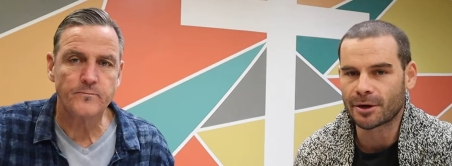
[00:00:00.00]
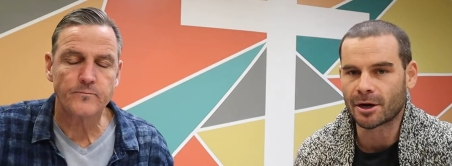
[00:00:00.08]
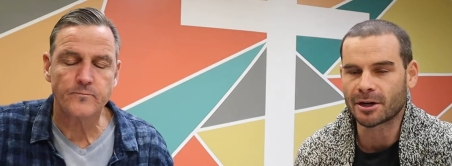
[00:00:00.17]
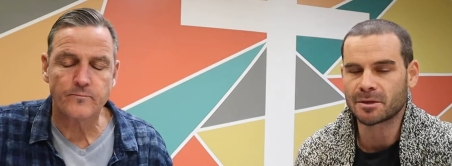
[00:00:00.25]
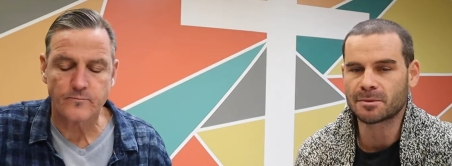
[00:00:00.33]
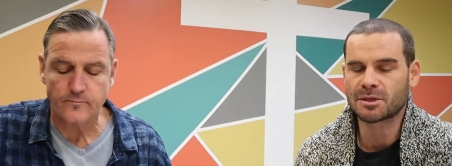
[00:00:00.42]
Speaker 1: in
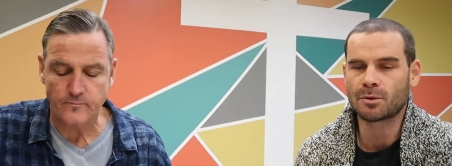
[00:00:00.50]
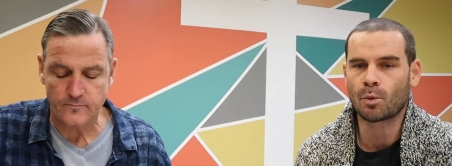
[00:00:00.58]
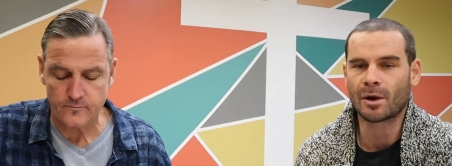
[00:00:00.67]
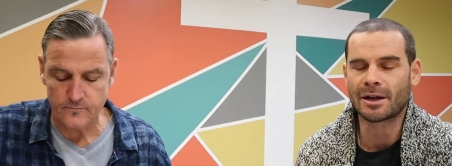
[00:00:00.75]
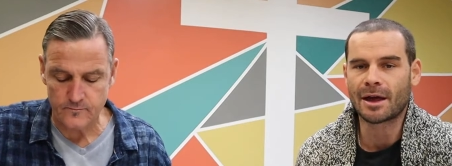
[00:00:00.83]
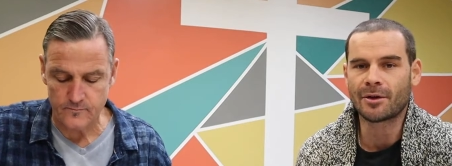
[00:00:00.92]
our intimacy
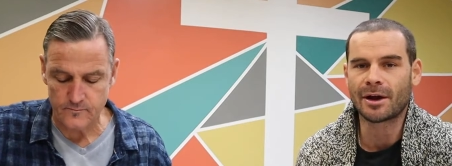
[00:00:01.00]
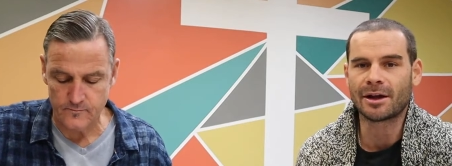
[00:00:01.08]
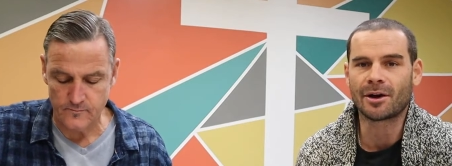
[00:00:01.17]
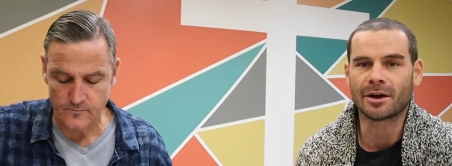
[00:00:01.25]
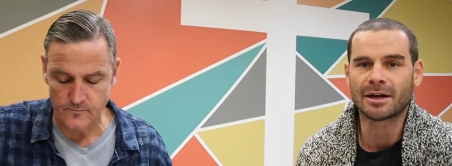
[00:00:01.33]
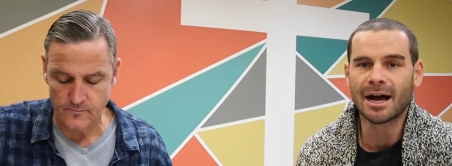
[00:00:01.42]
with one another
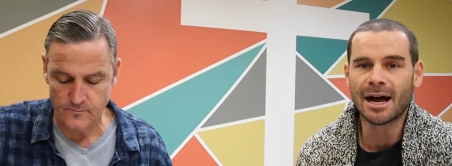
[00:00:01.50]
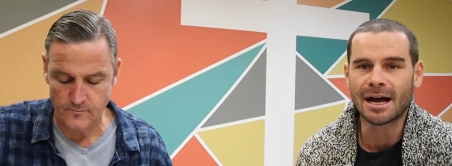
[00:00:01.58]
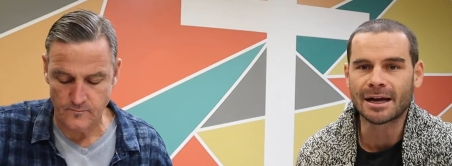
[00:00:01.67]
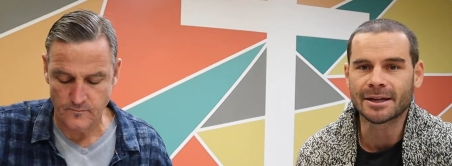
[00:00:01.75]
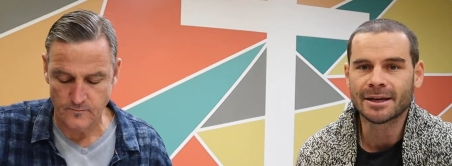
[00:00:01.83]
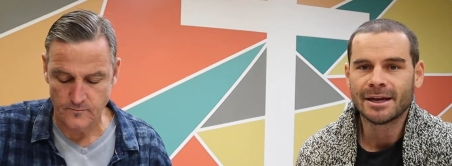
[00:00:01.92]
and our
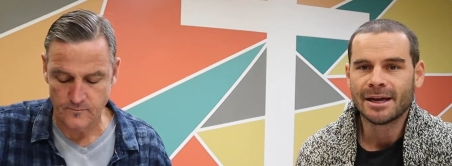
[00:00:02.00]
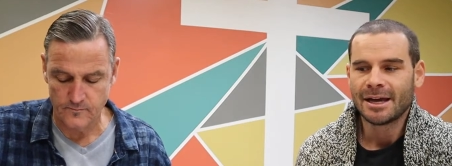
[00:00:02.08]
God.